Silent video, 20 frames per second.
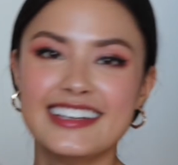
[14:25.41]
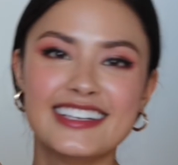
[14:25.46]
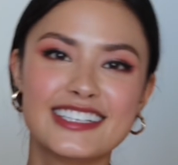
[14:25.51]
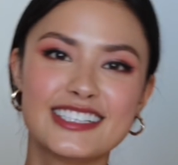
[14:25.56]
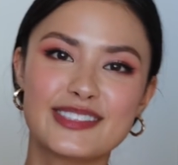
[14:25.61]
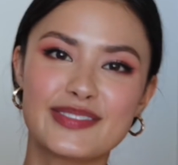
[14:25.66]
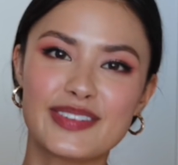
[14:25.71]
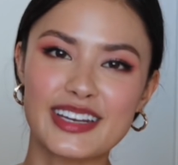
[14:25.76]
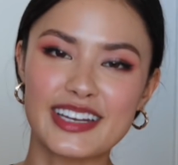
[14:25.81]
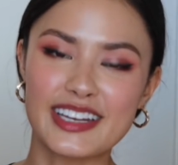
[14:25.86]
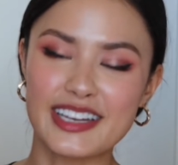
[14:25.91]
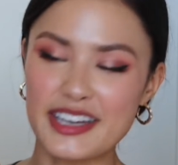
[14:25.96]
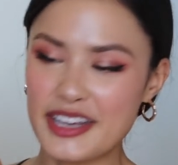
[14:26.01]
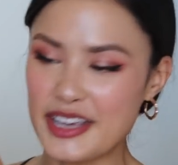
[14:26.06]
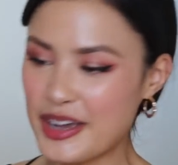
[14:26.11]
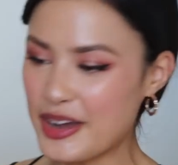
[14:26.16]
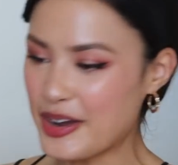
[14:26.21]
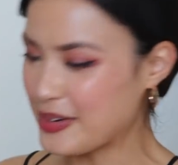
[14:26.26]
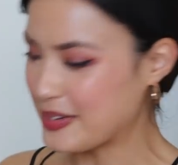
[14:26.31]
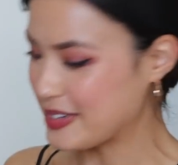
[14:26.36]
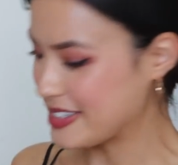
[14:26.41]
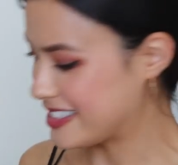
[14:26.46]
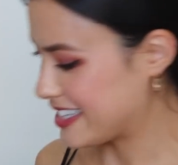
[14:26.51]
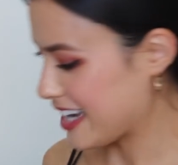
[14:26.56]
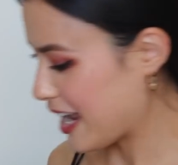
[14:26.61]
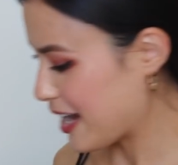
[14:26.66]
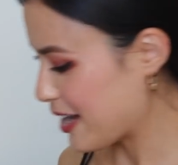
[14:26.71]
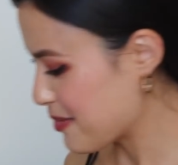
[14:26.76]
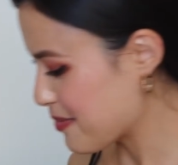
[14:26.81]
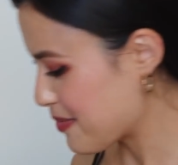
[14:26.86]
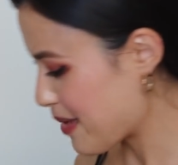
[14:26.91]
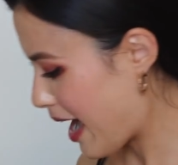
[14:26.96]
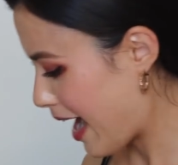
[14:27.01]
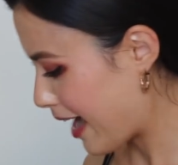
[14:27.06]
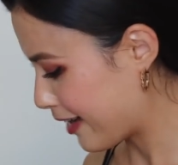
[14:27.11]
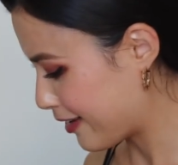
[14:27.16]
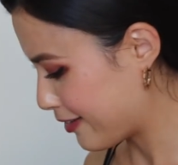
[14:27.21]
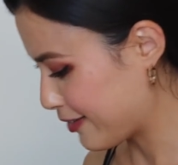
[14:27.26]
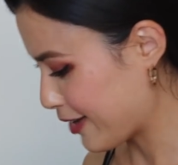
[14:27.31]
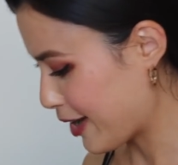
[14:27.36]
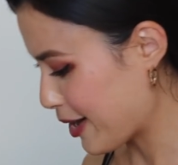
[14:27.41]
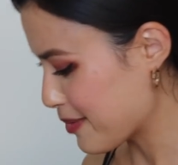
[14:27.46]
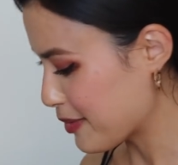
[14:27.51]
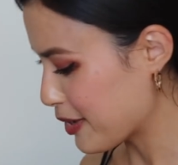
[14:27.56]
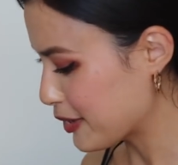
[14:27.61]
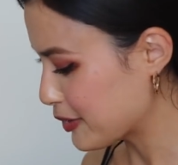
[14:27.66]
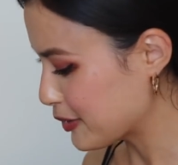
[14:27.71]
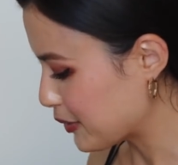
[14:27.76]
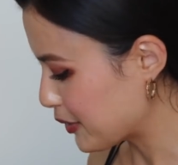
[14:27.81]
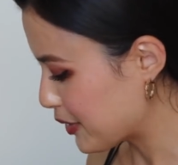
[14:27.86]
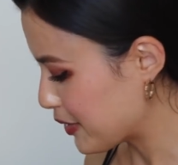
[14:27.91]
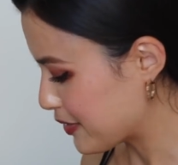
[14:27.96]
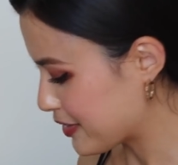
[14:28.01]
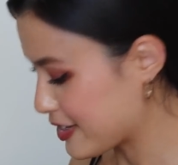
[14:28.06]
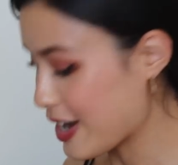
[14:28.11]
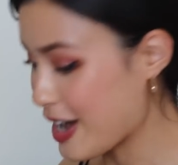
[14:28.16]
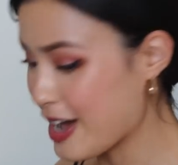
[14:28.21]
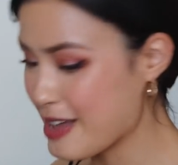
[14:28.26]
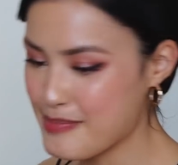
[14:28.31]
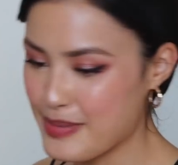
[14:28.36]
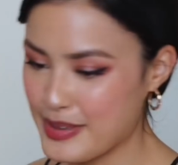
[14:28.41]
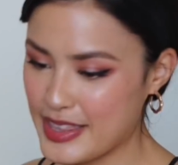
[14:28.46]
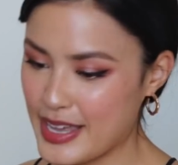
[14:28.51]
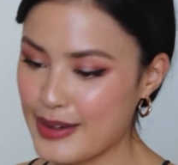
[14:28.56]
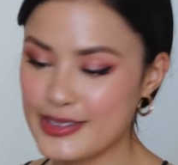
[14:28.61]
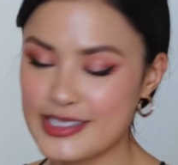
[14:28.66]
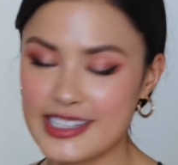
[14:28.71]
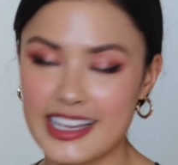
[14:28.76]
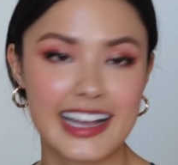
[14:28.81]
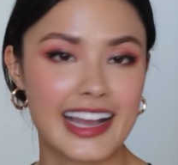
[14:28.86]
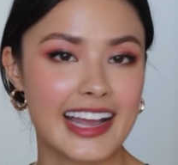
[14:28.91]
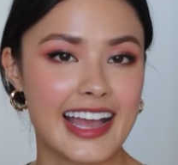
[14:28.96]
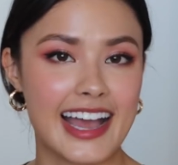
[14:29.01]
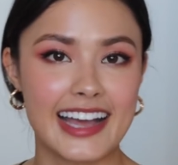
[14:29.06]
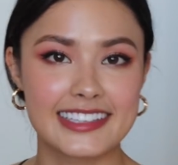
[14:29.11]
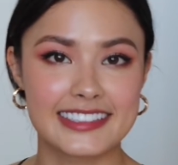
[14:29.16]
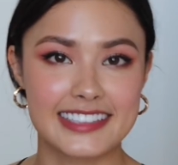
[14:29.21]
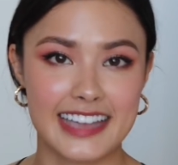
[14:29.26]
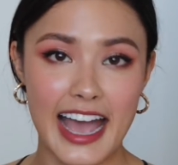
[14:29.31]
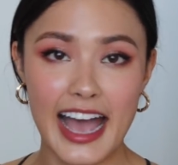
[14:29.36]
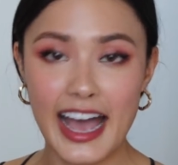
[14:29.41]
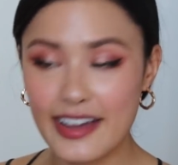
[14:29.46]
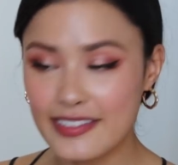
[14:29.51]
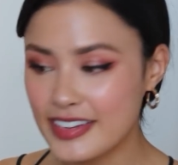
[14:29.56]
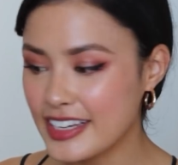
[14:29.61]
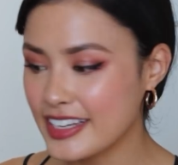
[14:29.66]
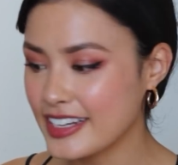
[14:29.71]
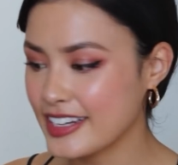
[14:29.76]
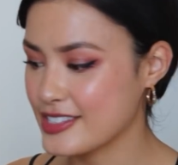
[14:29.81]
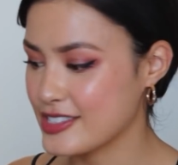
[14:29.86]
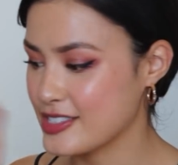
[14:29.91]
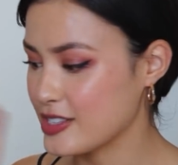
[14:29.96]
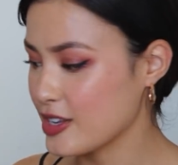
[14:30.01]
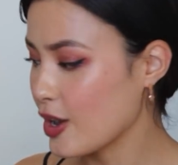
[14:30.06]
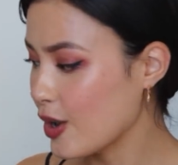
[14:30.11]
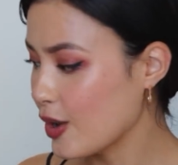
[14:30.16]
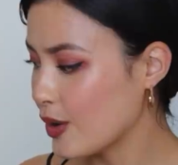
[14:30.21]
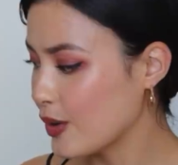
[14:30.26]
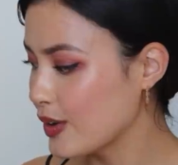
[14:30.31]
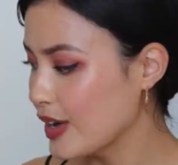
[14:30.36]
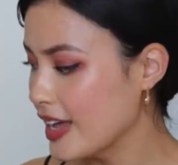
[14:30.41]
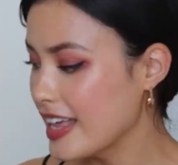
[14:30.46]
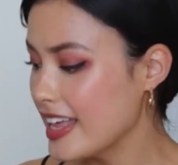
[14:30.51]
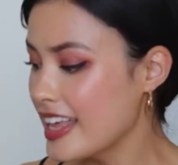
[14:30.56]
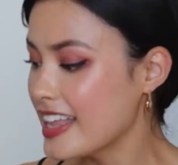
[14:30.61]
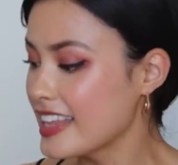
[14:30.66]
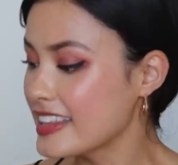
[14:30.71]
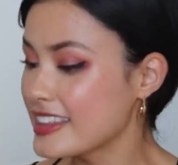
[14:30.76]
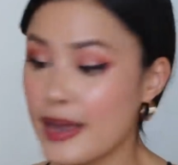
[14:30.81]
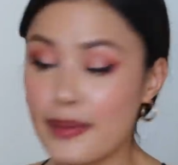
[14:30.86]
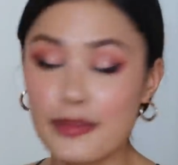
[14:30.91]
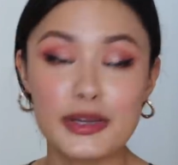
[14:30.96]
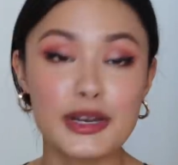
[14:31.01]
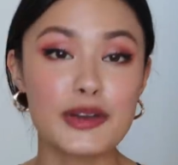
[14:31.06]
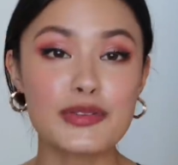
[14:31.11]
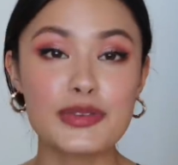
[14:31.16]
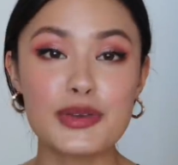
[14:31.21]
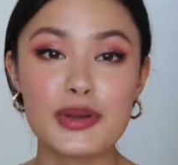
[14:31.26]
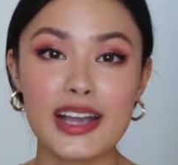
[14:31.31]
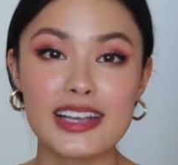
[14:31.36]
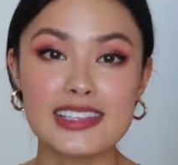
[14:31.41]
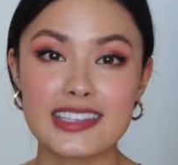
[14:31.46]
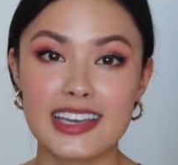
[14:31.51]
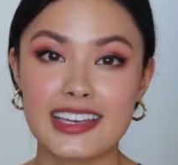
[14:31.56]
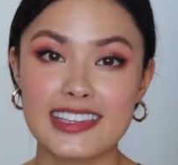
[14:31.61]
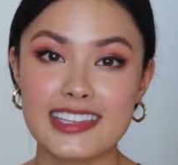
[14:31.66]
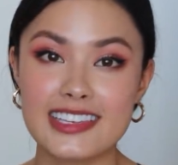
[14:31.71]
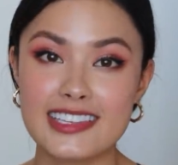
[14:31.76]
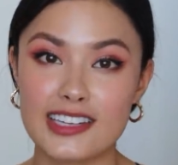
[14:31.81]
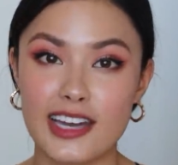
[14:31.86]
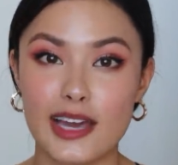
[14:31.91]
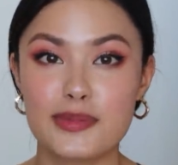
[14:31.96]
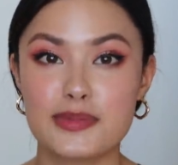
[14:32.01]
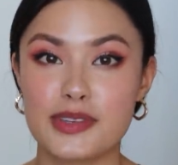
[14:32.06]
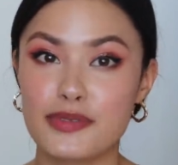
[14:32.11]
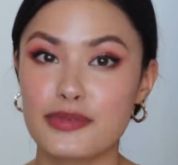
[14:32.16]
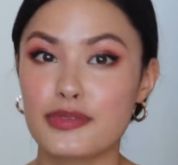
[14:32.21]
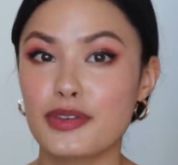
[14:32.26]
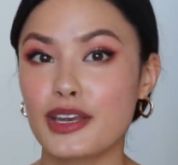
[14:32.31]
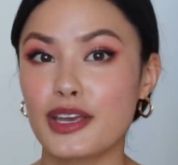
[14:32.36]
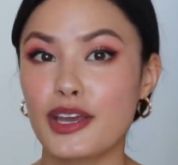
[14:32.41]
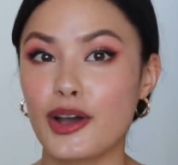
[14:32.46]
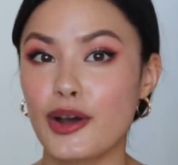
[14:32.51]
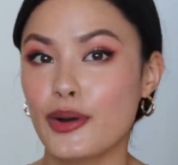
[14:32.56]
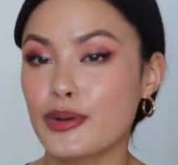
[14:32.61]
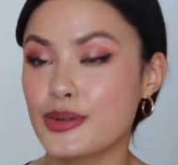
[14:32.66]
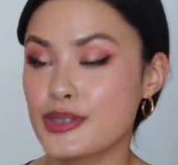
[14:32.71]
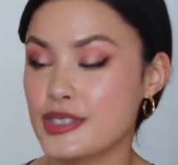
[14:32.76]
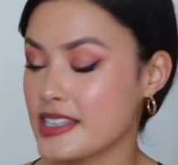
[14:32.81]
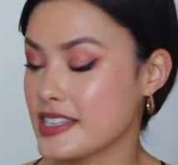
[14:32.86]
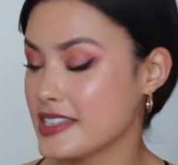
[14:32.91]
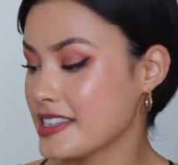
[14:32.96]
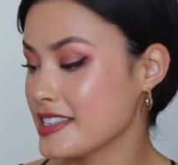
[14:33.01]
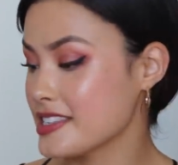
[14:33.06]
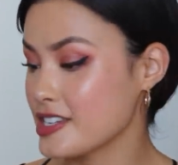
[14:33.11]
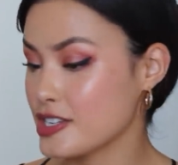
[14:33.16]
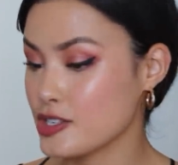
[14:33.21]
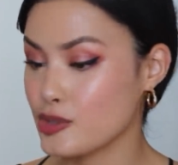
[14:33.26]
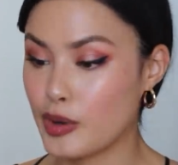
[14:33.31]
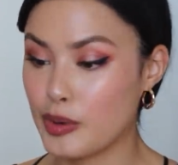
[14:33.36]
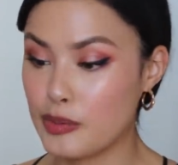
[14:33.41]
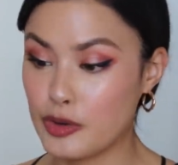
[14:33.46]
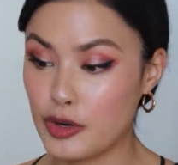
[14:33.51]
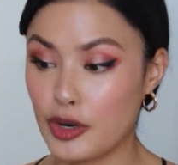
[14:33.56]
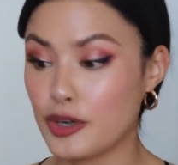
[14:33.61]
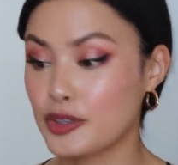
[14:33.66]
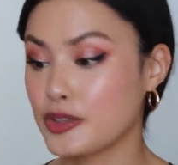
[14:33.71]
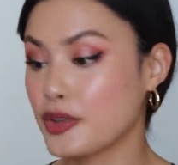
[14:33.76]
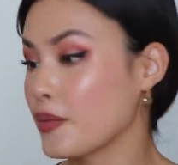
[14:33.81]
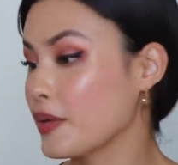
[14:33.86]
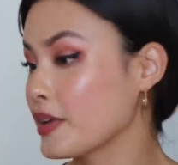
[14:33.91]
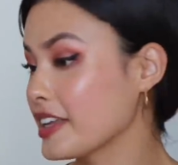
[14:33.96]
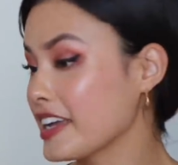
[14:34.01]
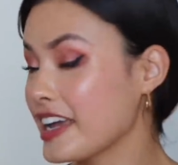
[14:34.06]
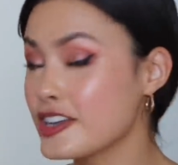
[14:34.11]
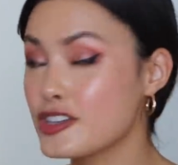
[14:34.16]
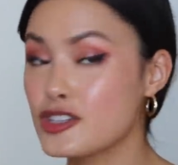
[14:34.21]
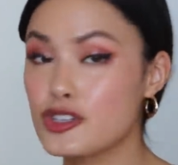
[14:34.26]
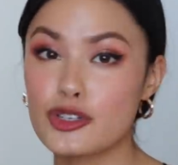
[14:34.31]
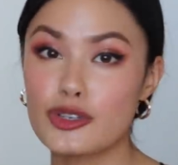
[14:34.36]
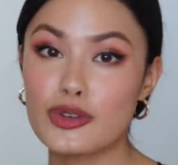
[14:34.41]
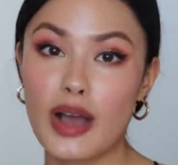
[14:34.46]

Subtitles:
Speedy Neo denim bag from Louis Vuitton, but that was like, I had to have it. So let me know if you guys like these types of videos. This is just what I'm currently really into.